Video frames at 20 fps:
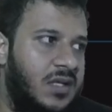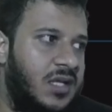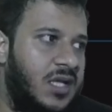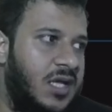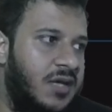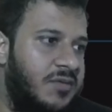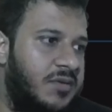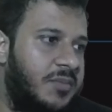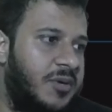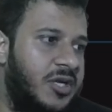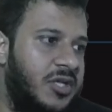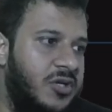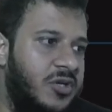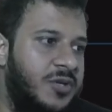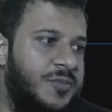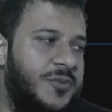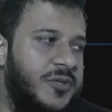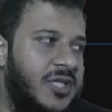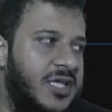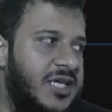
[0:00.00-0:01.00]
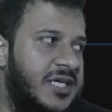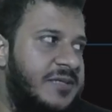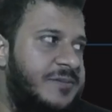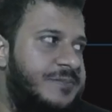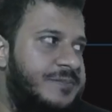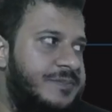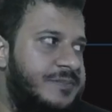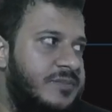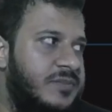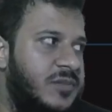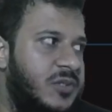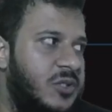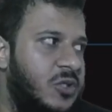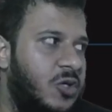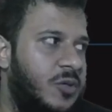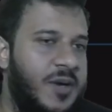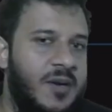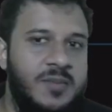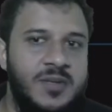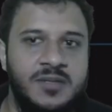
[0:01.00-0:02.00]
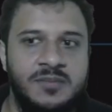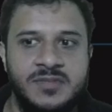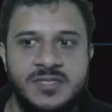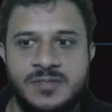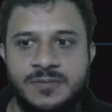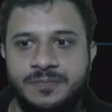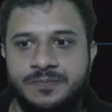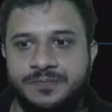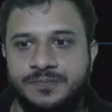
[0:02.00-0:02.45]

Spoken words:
Everybody good with that? No problems?